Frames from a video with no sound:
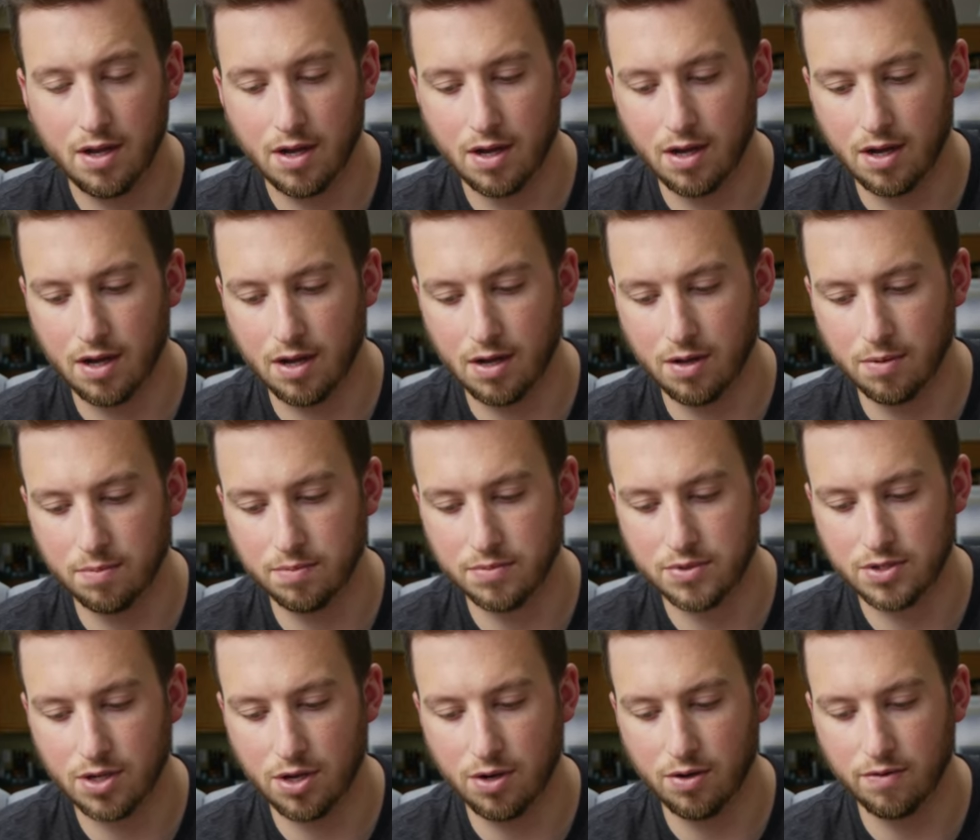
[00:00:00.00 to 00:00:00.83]

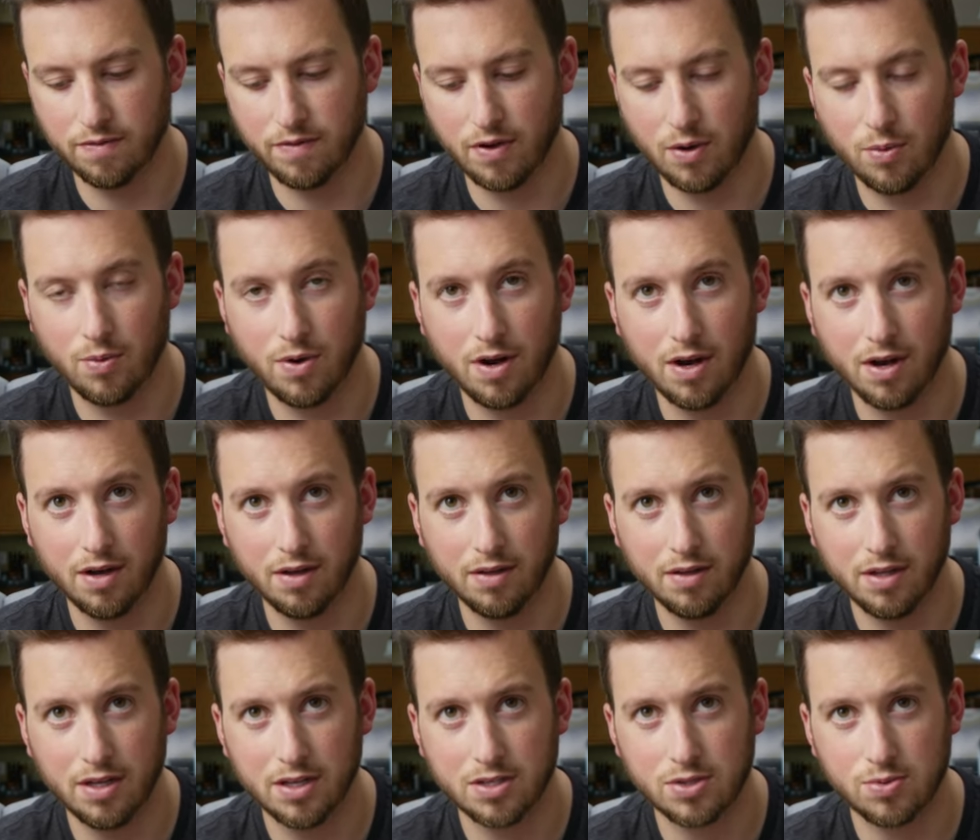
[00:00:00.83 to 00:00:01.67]
Um, so if I
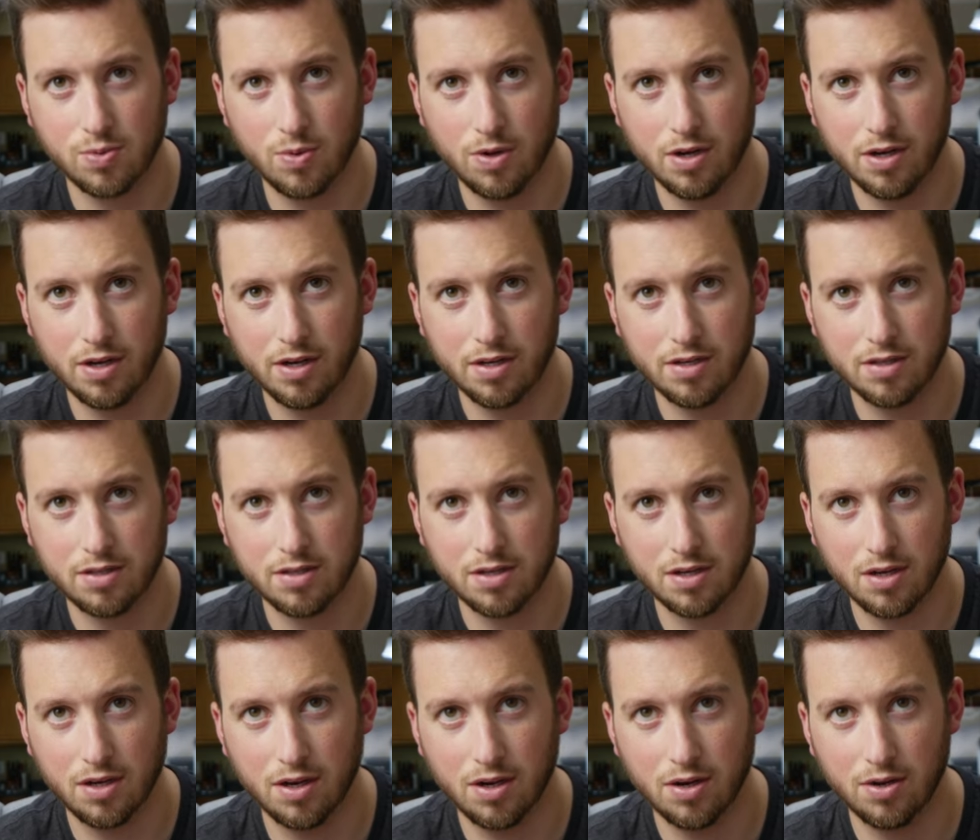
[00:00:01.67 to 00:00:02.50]
want this one
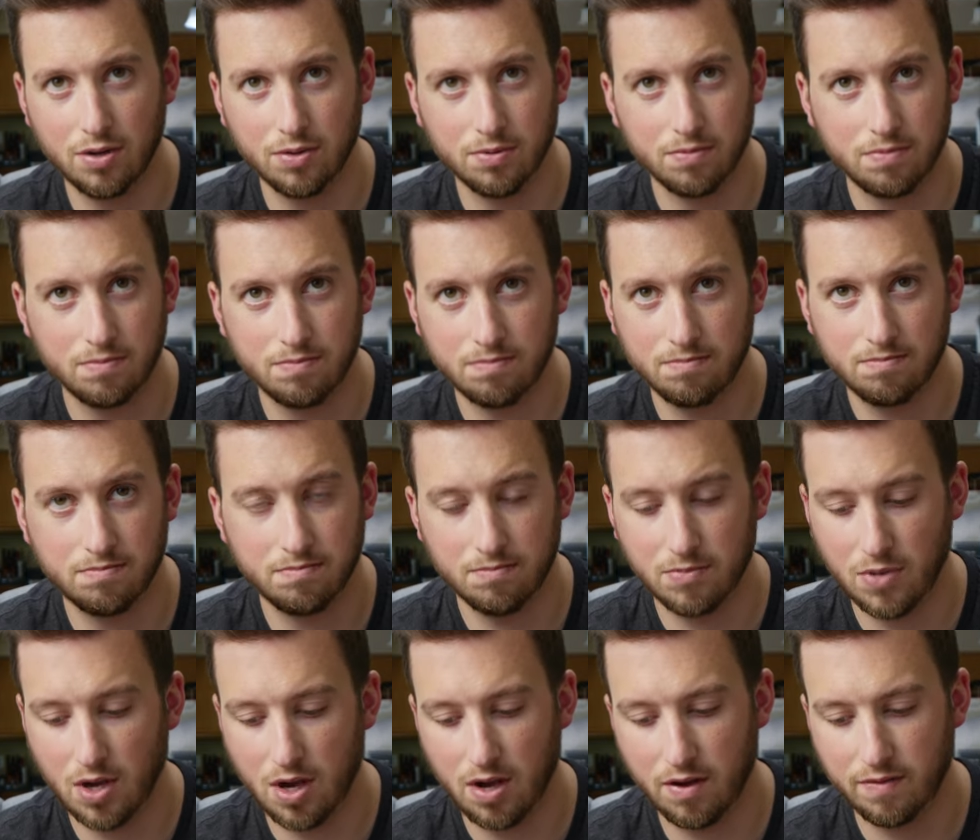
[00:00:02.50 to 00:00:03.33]
to go
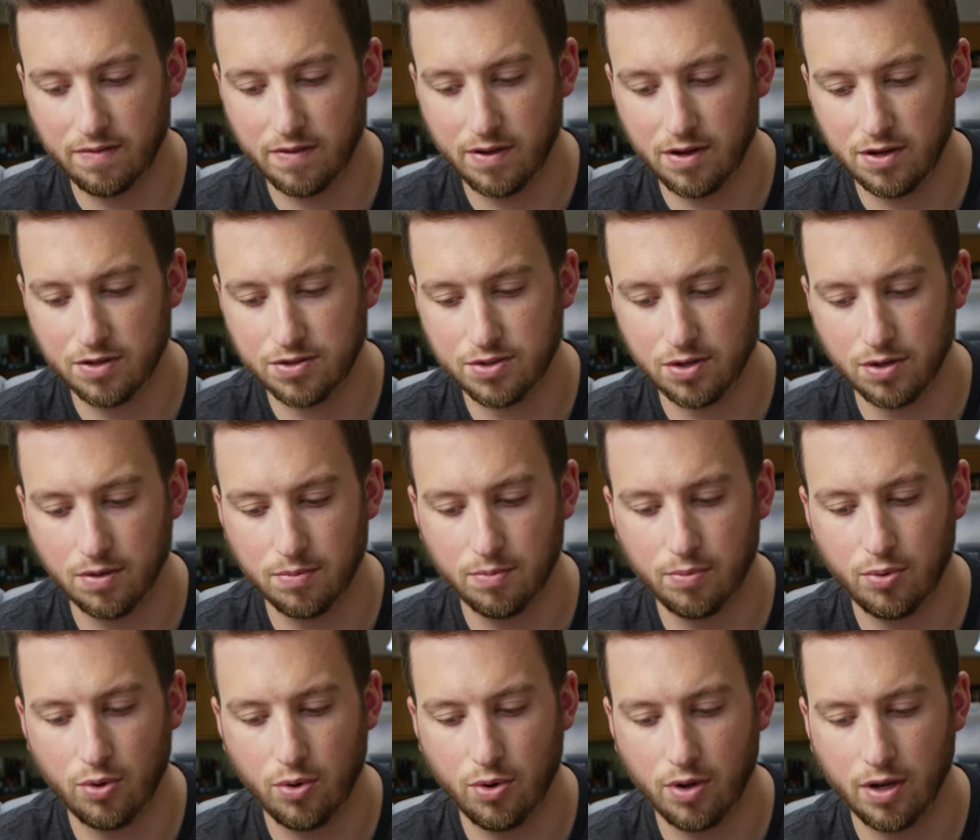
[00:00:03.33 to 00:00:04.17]
off at a
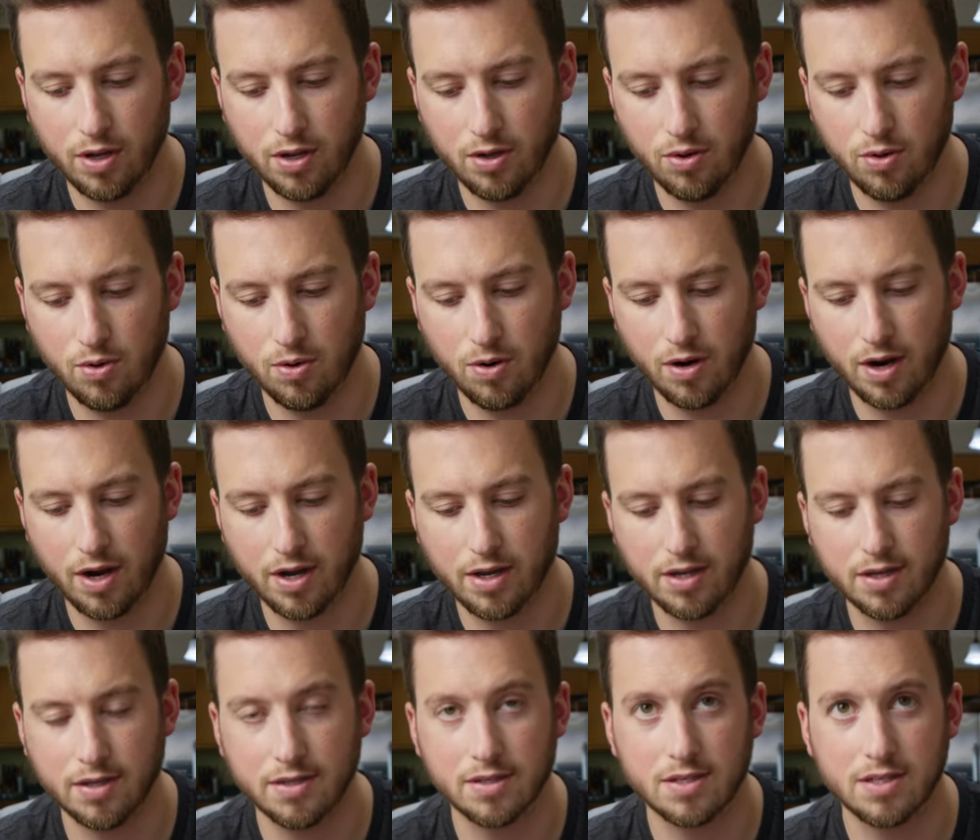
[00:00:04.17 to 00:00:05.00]
certain point, or I
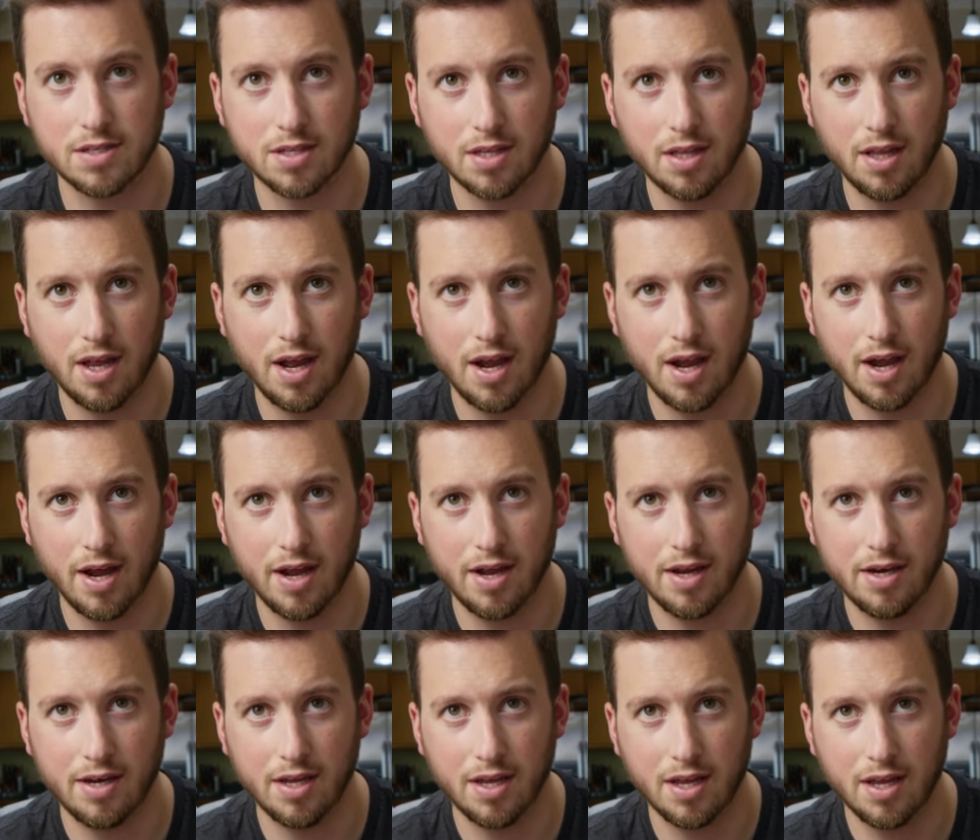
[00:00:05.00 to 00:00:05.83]
can
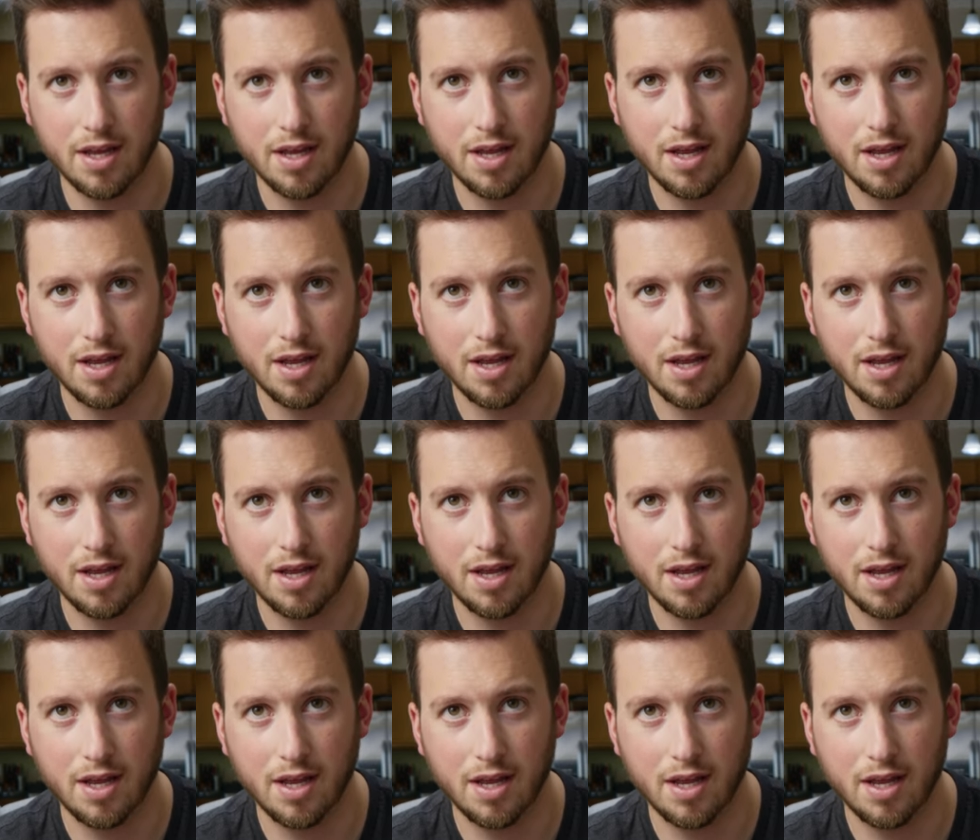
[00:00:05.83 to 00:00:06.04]
slide